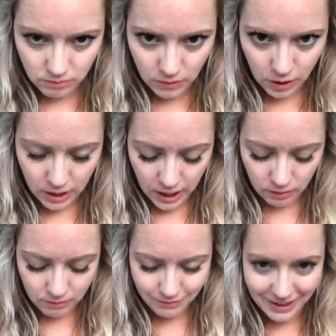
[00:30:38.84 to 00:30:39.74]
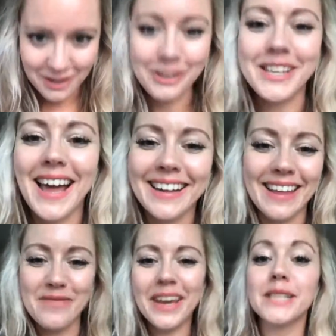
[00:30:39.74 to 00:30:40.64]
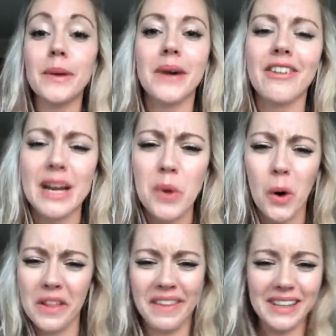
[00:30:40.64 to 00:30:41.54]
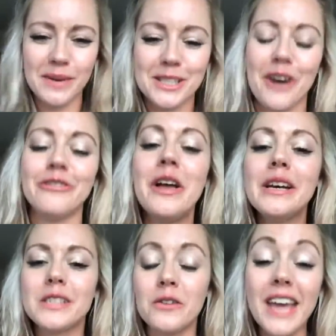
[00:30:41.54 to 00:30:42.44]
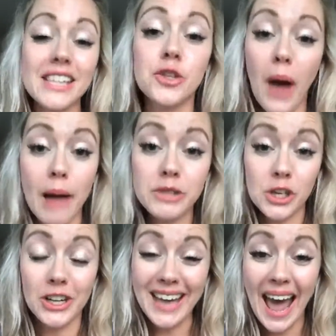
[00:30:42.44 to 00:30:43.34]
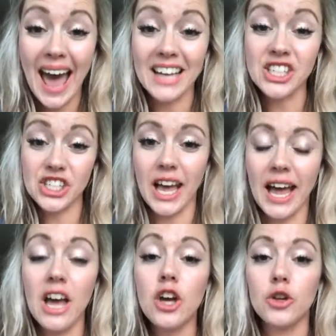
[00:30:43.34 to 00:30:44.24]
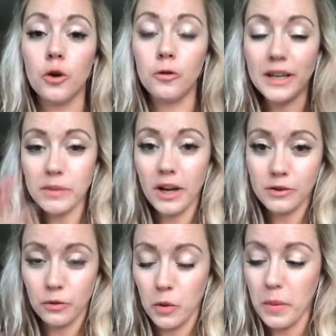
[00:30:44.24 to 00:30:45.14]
look down and not say anything, because people get really bored and then they switch off. So yes, you absolutely can share your Facebook Lives from your